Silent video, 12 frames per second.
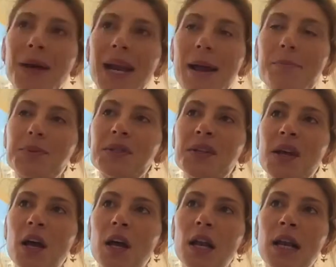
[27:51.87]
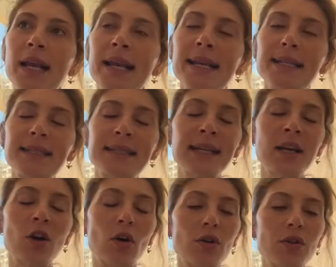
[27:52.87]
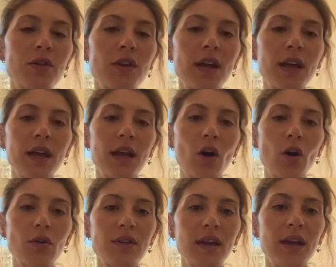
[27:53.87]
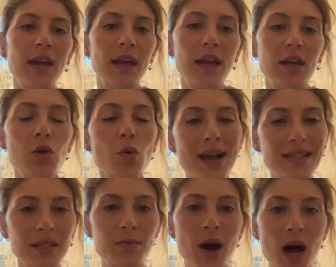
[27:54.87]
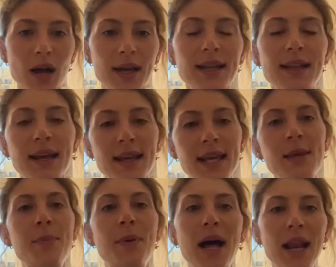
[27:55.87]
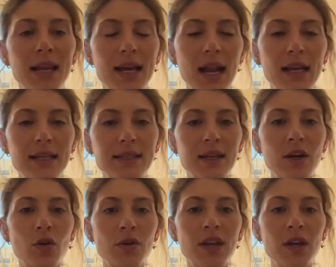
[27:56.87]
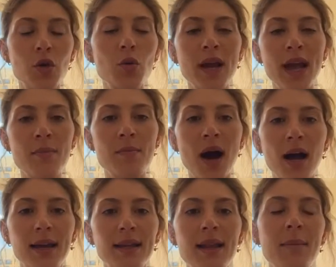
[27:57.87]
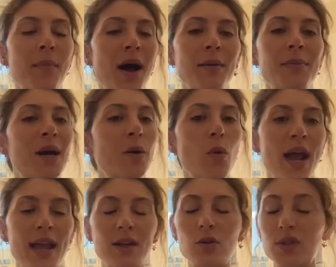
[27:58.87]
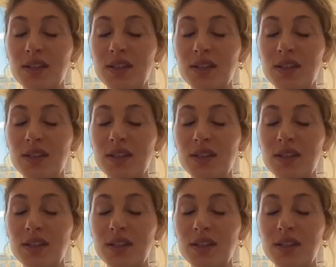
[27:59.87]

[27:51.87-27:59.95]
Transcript: perhaps uh, listing on the, on the US market and keep a, a, listing on the UK market? There might be a way or